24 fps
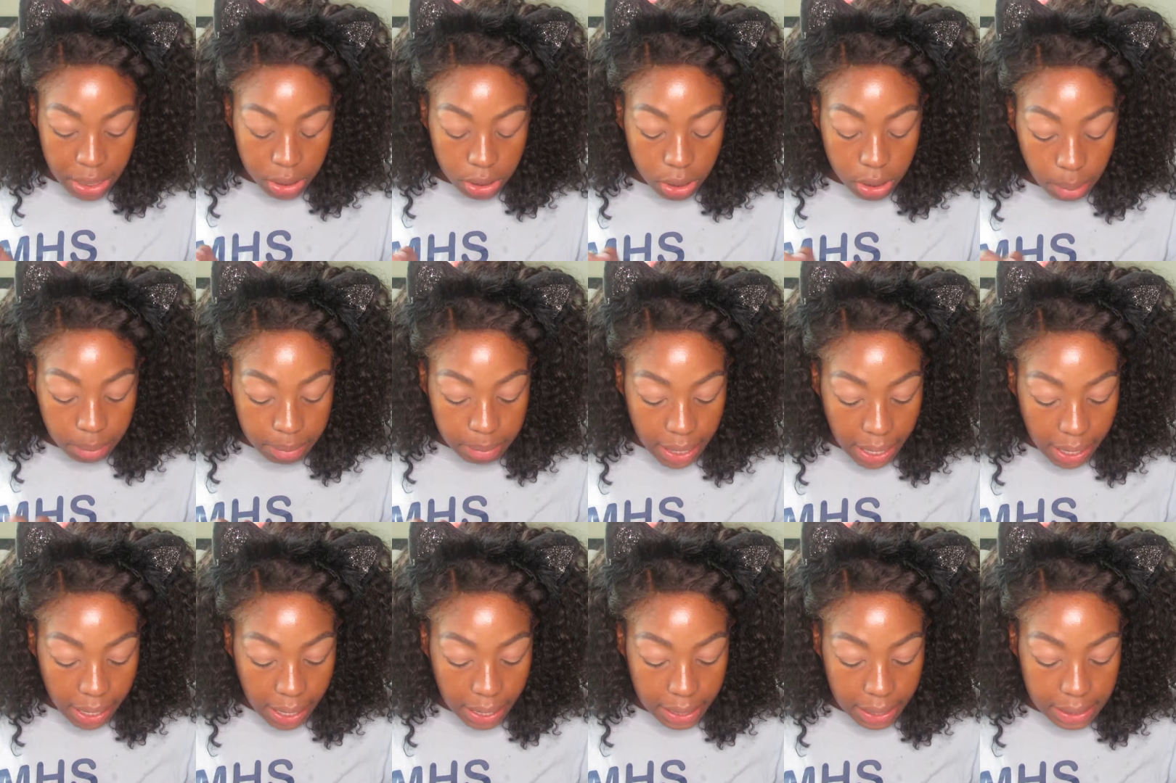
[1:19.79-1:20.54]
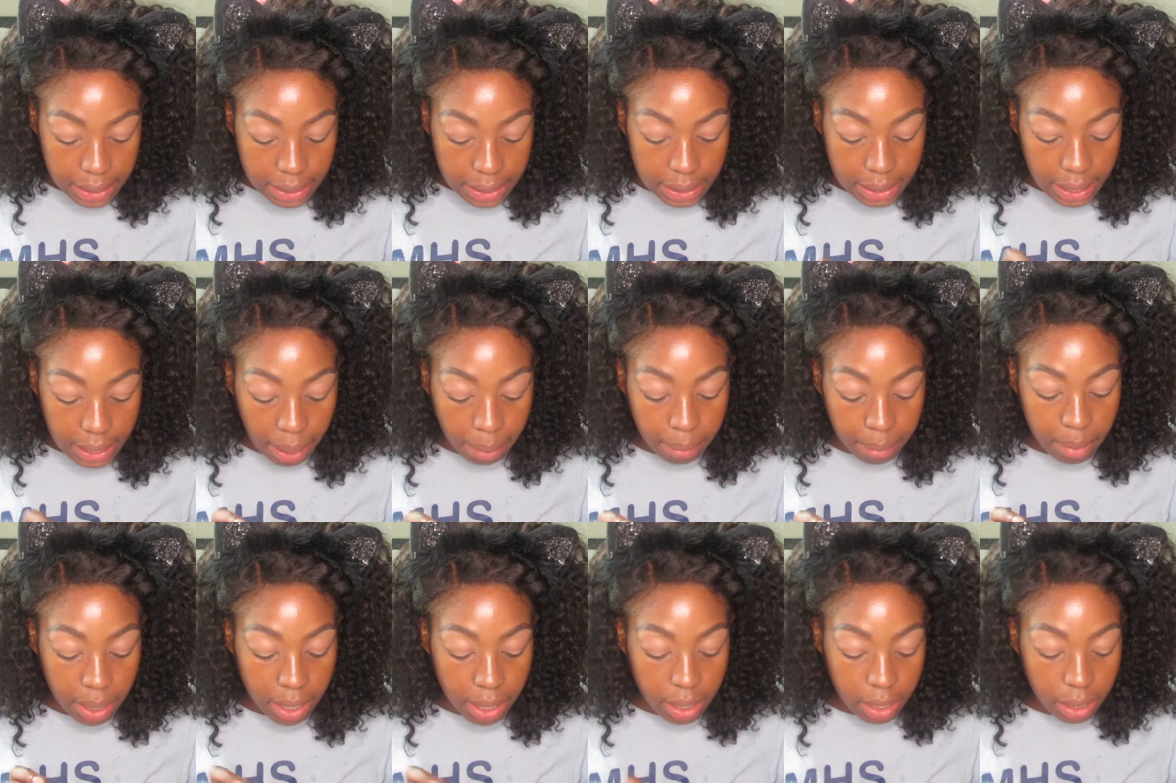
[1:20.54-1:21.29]
So I'm taking
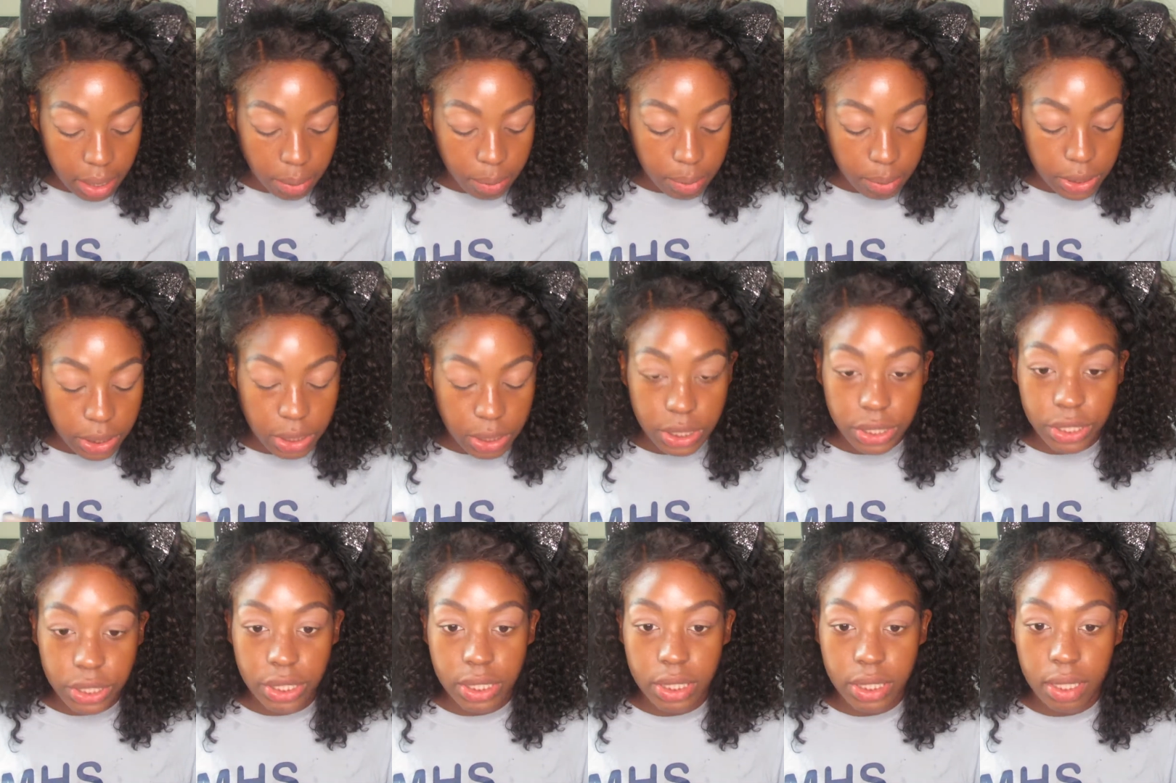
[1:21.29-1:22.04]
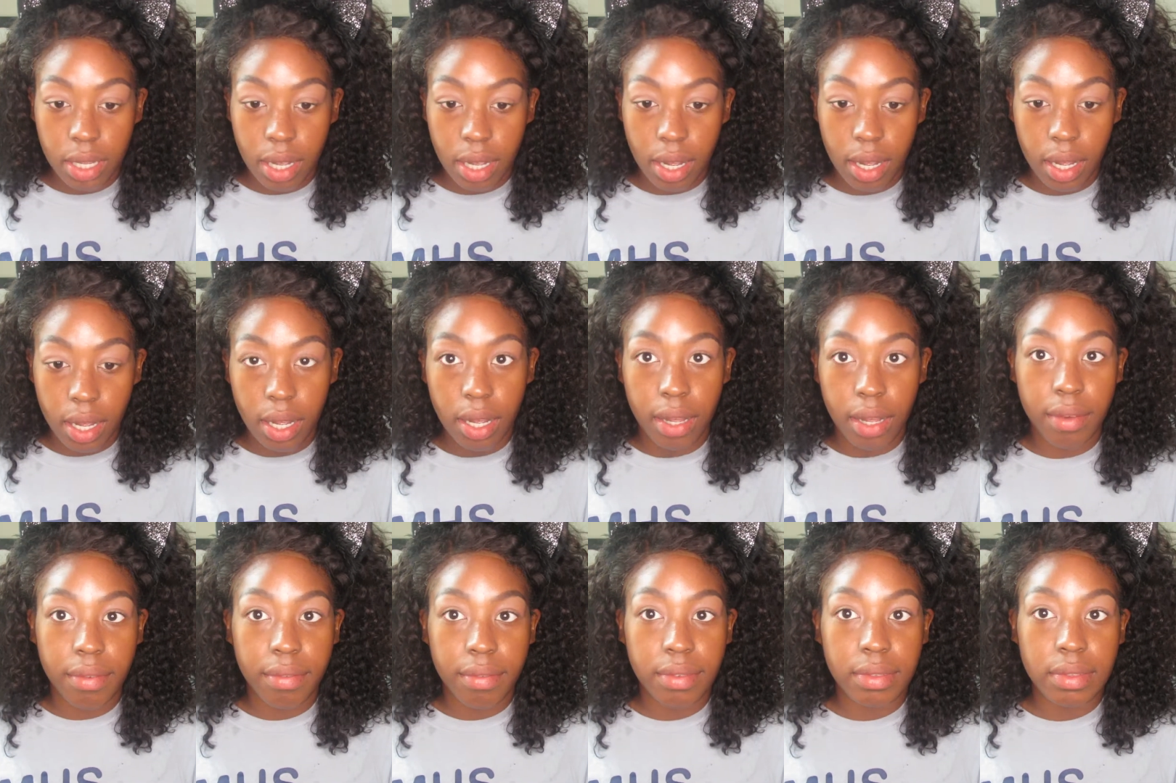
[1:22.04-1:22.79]
Statement, which is just
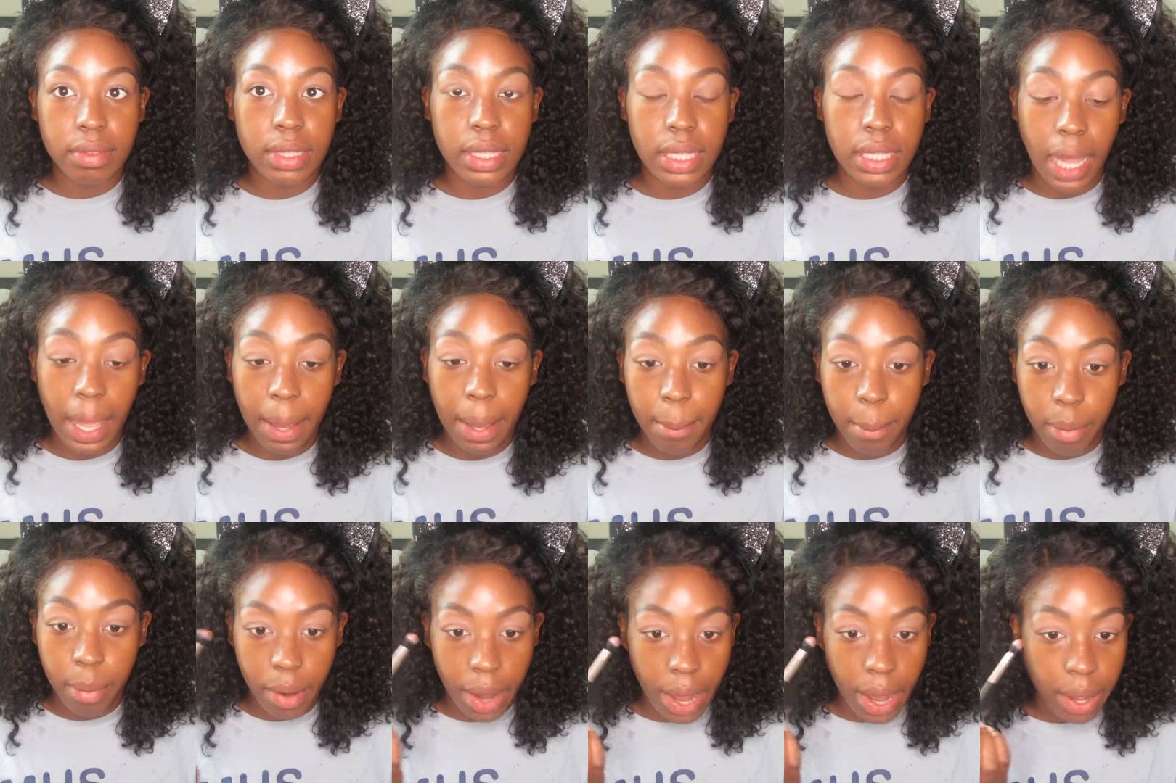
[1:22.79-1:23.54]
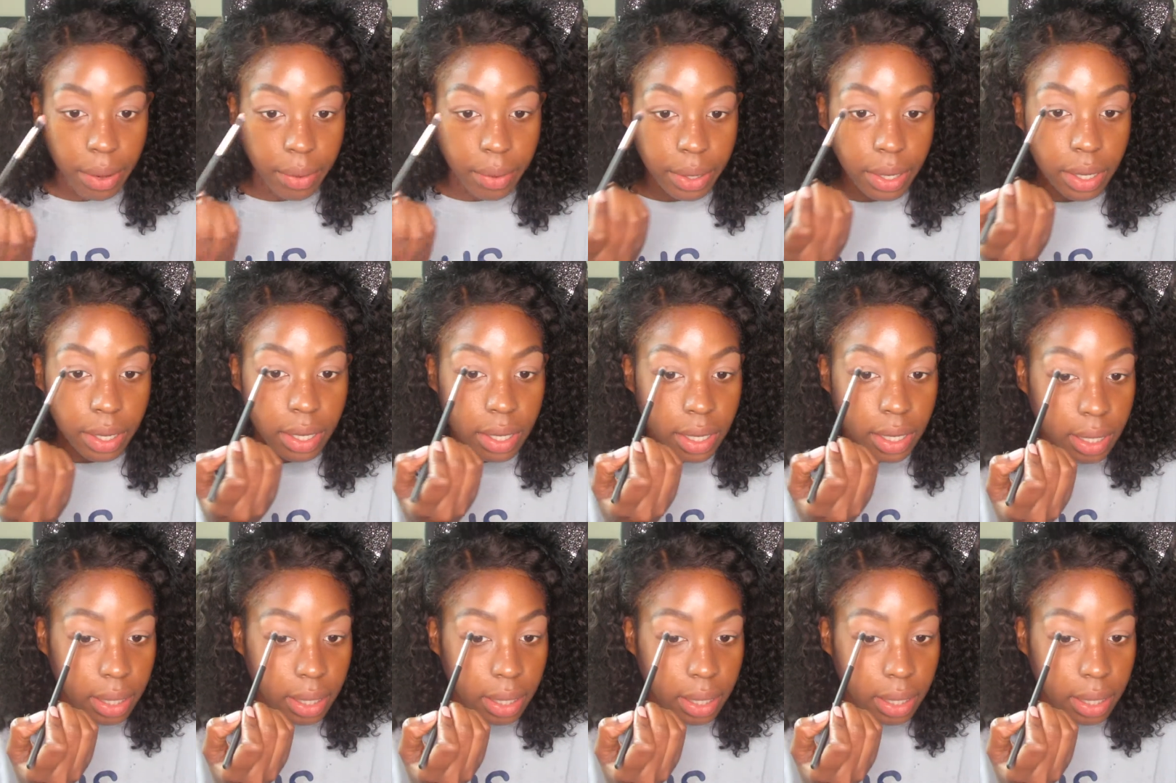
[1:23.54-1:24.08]
light brown,